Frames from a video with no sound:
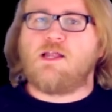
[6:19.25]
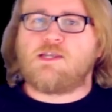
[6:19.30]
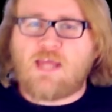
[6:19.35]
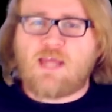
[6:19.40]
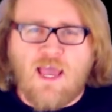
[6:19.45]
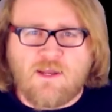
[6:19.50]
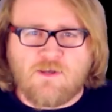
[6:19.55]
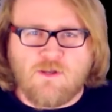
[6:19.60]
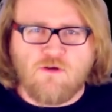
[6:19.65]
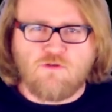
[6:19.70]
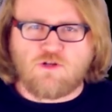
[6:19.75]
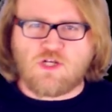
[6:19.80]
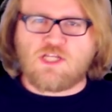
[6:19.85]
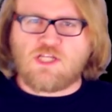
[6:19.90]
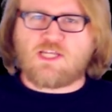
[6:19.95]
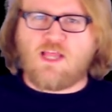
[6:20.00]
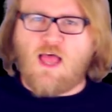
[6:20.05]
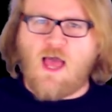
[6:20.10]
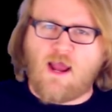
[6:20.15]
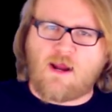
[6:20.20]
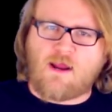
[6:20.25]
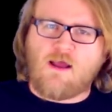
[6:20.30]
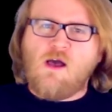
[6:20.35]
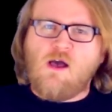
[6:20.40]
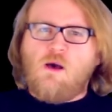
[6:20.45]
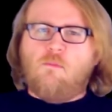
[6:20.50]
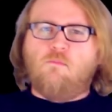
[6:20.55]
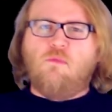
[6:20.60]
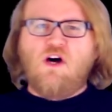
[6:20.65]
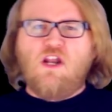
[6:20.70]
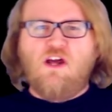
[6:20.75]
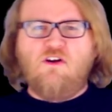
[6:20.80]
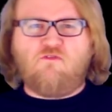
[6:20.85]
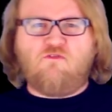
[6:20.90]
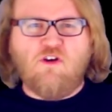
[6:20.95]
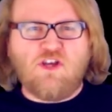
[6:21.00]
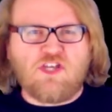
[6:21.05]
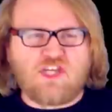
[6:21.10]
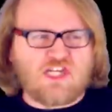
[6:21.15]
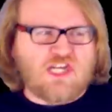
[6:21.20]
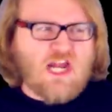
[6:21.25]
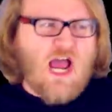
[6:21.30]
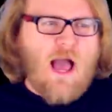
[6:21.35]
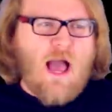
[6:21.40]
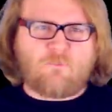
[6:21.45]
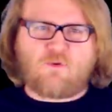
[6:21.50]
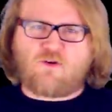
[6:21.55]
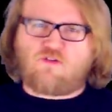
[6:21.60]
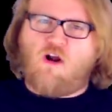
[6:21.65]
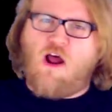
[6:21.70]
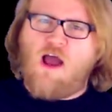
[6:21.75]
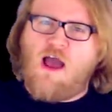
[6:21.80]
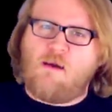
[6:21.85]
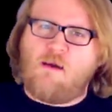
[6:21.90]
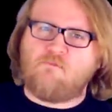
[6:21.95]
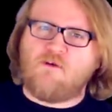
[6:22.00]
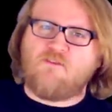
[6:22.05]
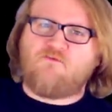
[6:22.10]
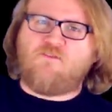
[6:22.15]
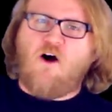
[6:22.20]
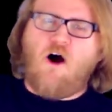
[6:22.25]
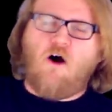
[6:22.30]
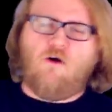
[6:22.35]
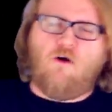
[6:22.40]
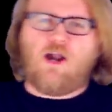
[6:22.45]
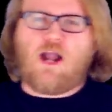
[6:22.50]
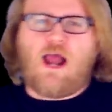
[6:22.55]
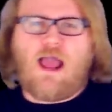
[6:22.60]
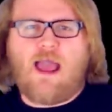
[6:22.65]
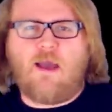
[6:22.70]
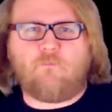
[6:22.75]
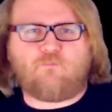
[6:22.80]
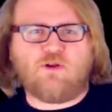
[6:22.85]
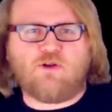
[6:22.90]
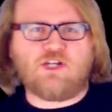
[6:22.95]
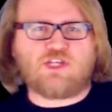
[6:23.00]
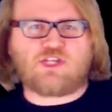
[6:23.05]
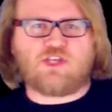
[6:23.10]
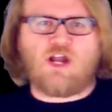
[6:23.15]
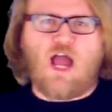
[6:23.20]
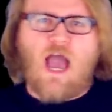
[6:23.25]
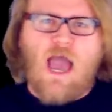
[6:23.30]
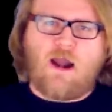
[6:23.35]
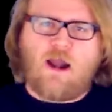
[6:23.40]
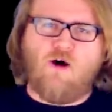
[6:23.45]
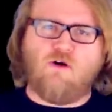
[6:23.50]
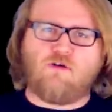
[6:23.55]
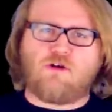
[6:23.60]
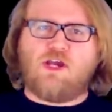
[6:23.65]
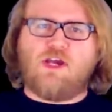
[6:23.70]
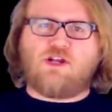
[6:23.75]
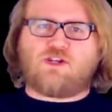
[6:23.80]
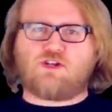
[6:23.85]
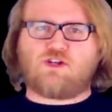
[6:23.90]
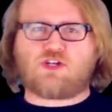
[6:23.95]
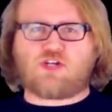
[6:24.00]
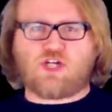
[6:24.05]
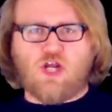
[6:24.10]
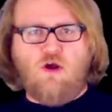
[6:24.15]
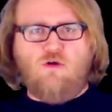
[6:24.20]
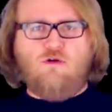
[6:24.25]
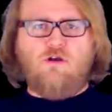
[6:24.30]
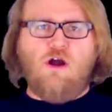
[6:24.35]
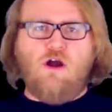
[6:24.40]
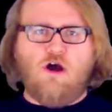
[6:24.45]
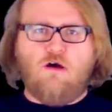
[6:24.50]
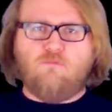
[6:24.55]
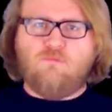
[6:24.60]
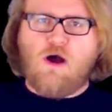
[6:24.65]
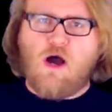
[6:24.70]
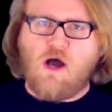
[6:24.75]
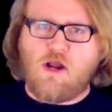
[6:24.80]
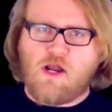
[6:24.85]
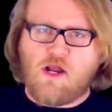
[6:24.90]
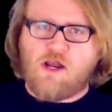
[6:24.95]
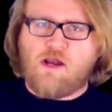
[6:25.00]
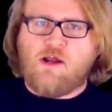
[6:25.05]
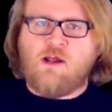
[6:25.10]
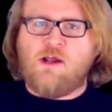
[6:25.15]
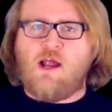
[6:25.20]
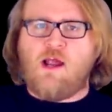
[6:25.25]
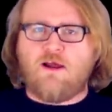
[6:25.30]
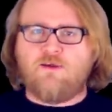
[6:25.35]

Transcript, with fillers: Ted Nugent's like, but if we stop crime before it happens, then I don't get to shoot nobody.